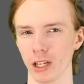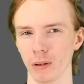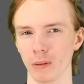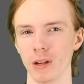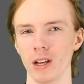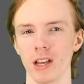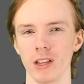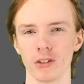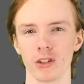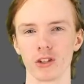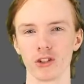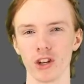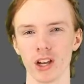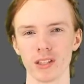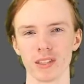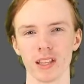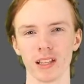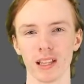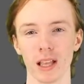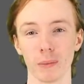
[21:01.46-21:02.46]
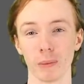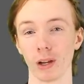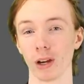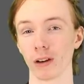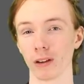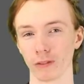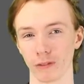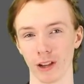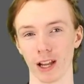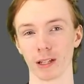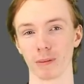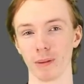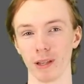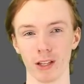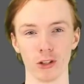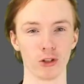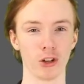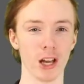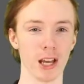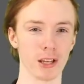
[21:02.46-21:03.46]
you, suggesting that we are in fact
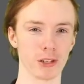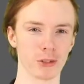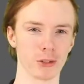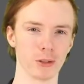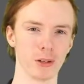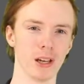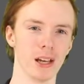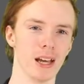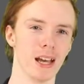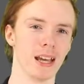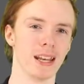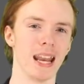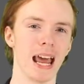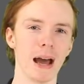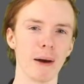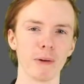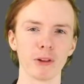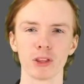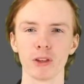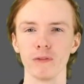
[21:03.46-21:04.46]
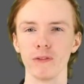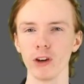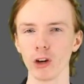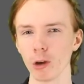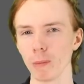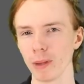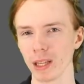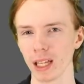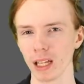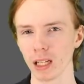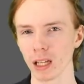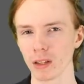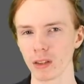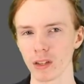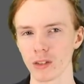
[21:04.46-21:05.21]
being chased. Now at the very beginning